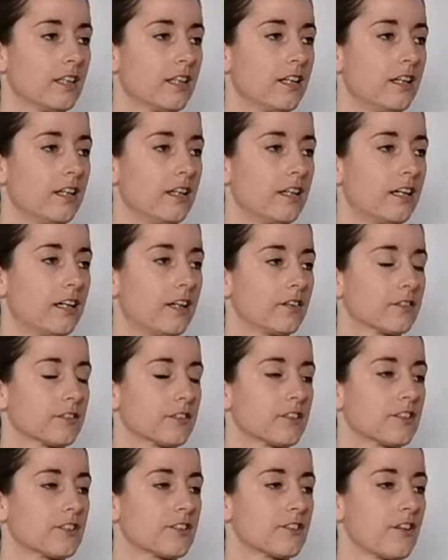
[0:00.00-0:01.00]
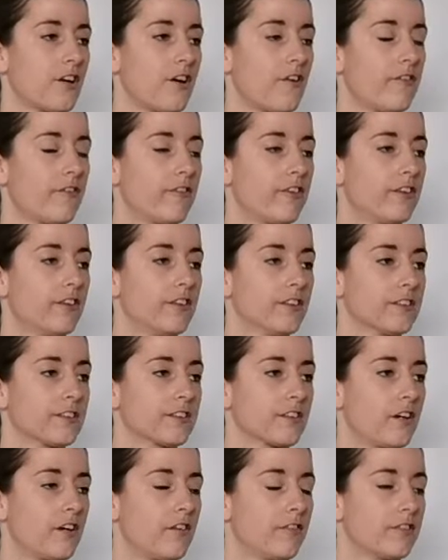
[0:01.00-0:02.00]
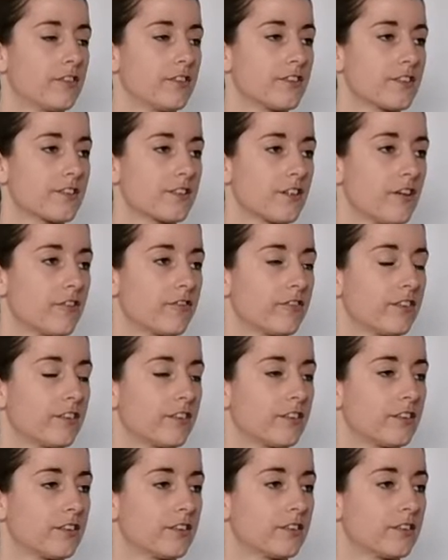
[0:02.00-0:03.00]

and out. Soften, soften, soften.